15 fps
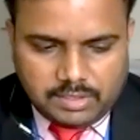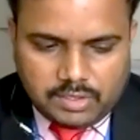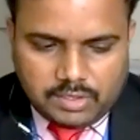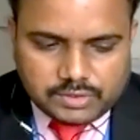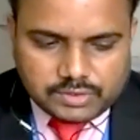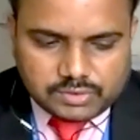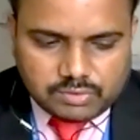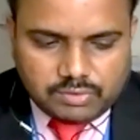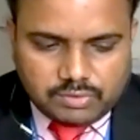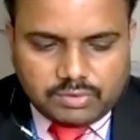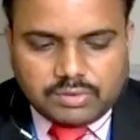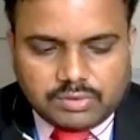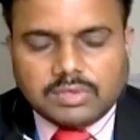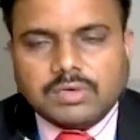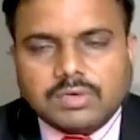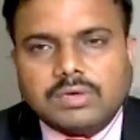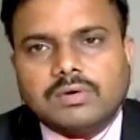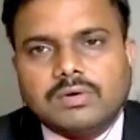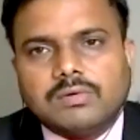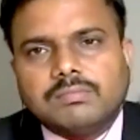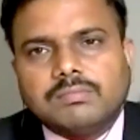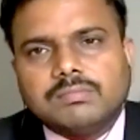
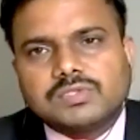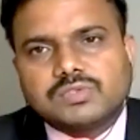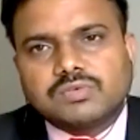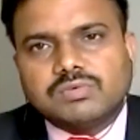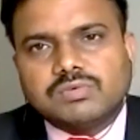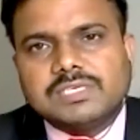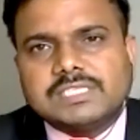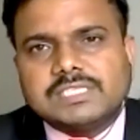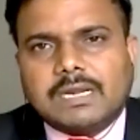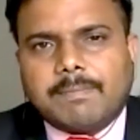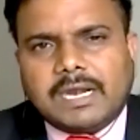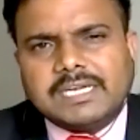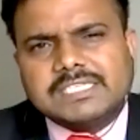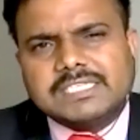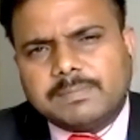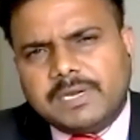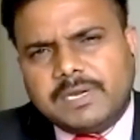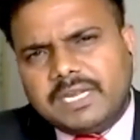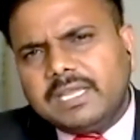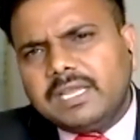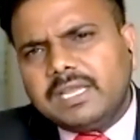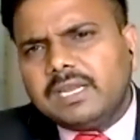So students are
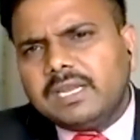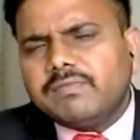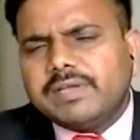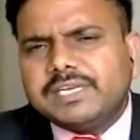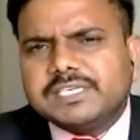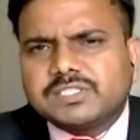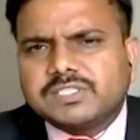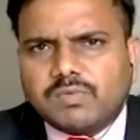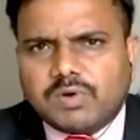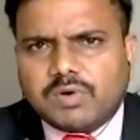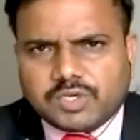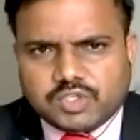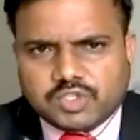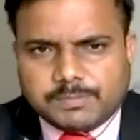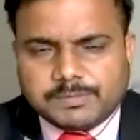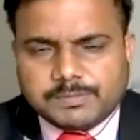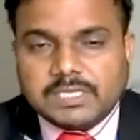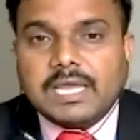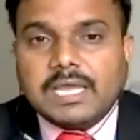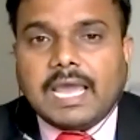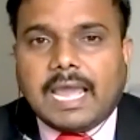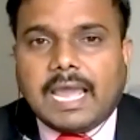participating in various workshops
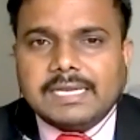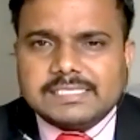and